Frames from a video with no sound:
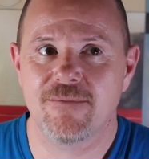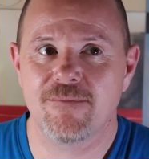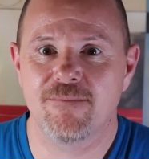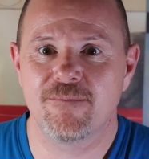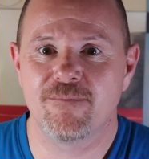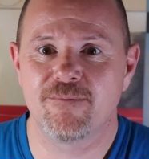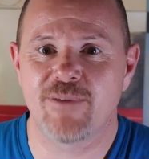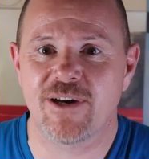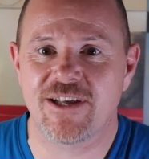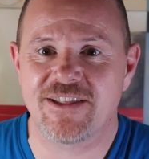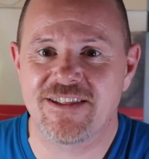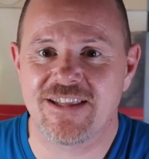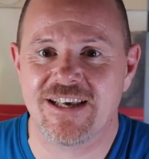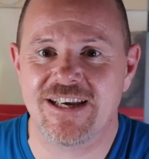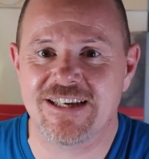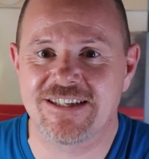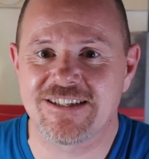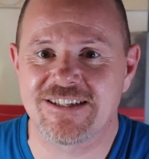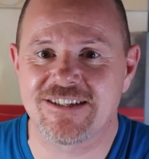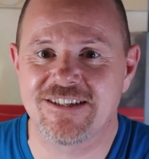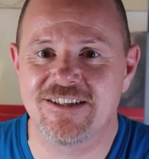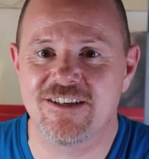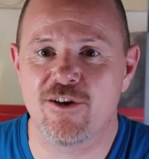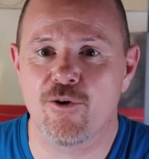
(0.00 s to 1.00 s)
But
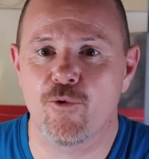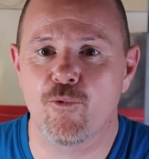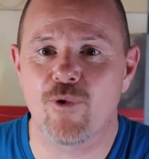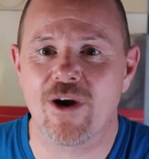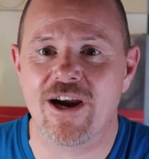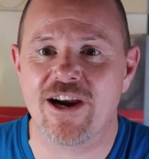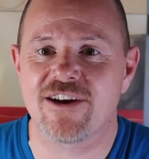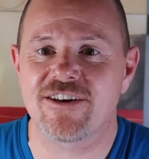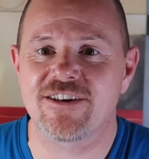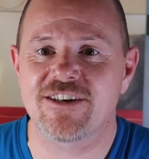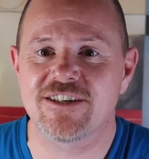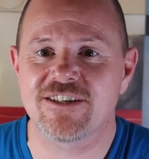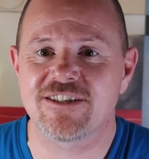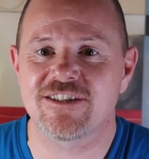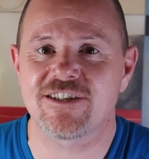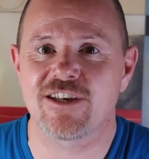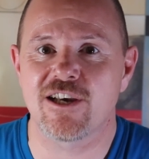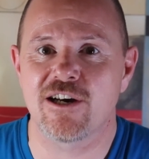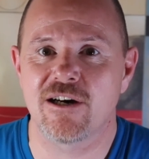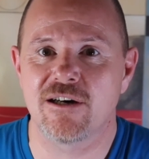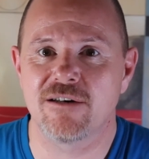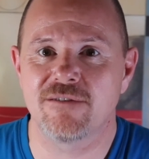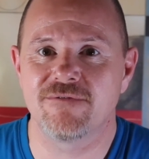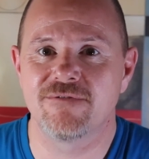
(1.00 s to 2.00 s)
it's the awareness
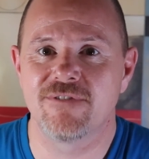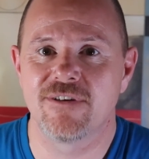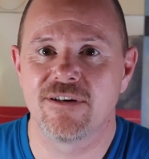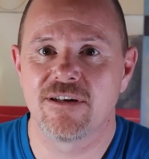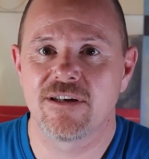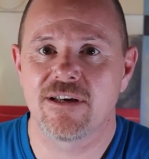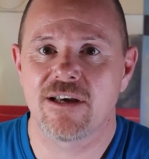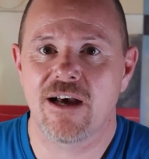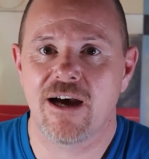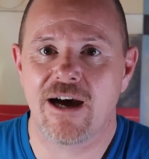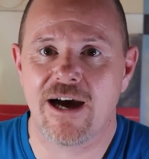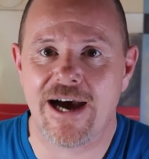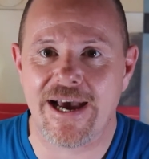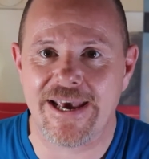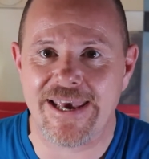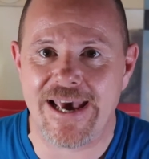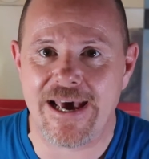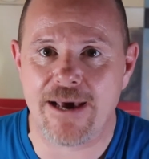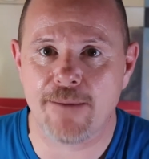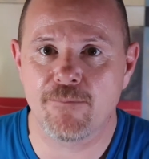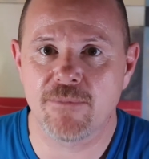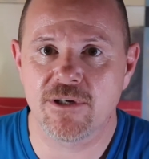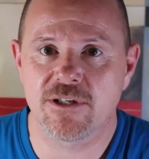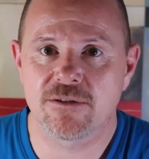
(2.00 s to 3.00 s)
of I
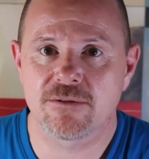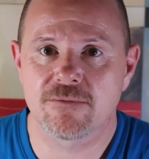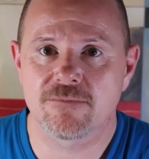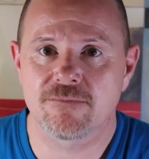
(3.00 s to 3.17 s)
am.